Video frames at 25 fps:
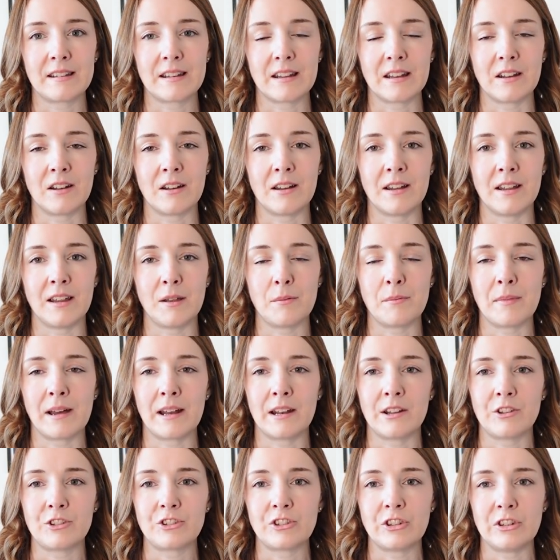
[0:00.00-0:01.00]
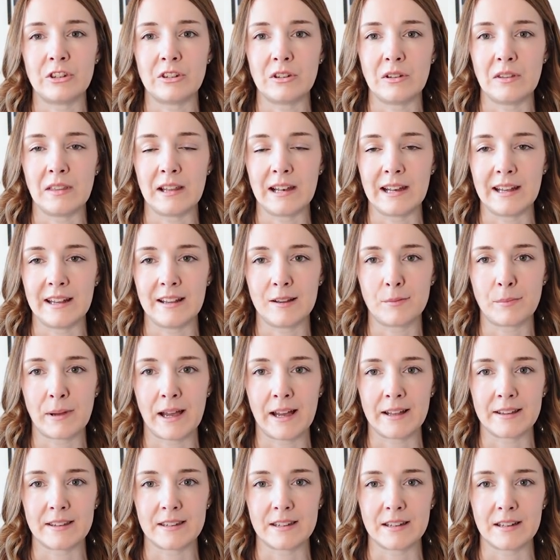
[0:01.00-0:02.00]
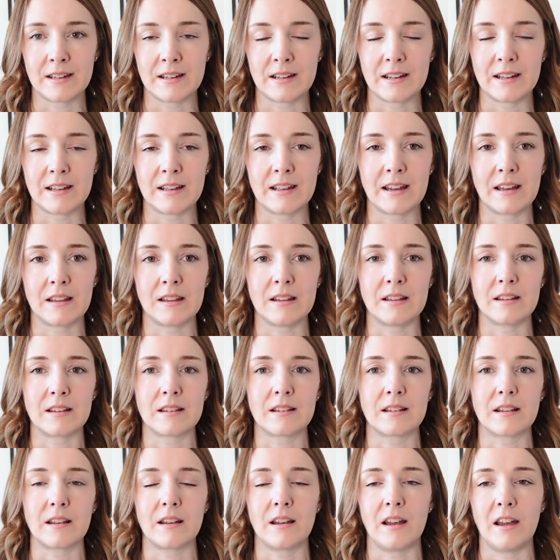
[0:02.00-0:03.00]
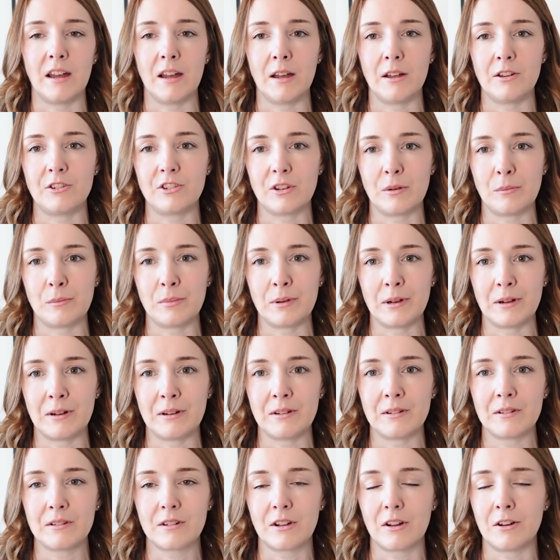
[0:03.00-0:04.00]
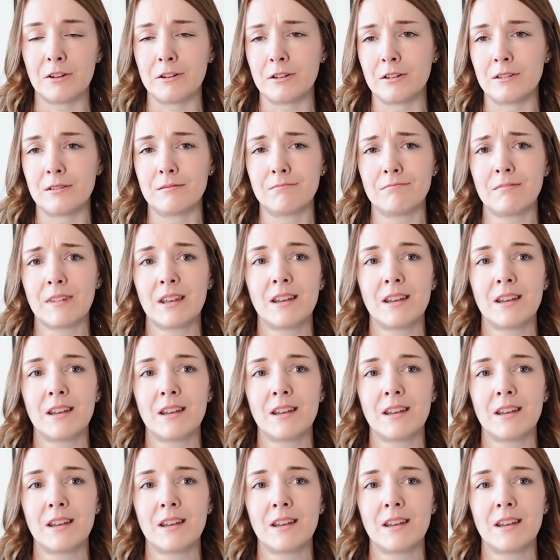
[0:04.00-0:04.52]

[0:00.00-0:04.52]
and I manage to do the lace pattern and get this jumper cardigan